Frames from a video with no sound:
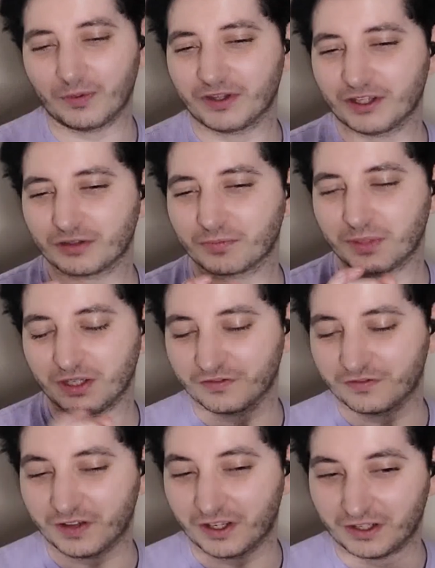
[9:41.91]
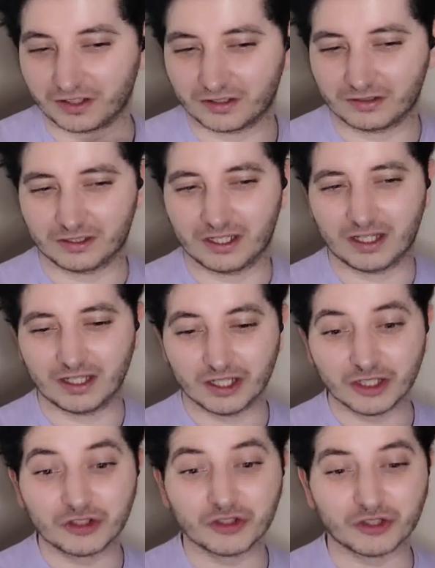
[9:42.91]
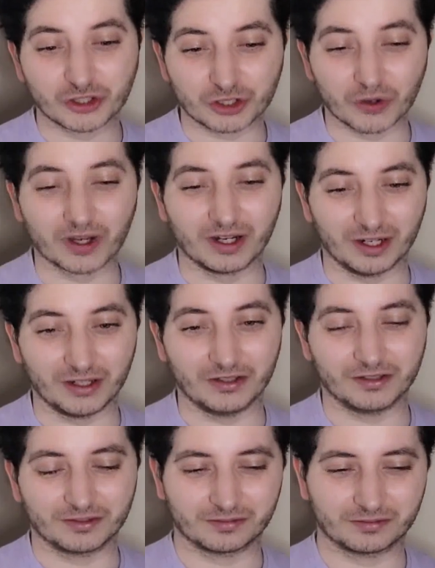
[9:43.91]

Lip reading: away that you're being fake. So can Liam.